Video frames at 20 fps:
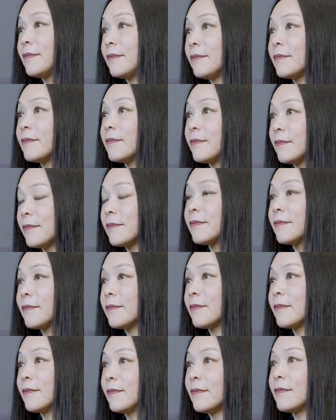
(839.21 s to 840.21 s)
marketing is a
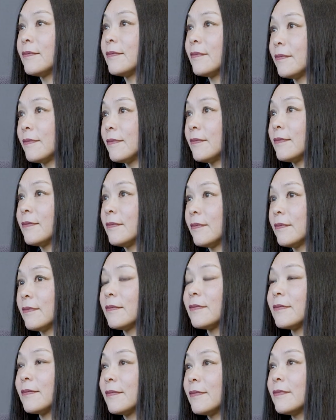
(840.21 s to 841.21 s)
very sort of
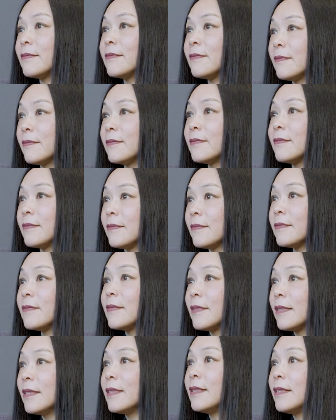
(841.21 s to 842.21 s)
easy way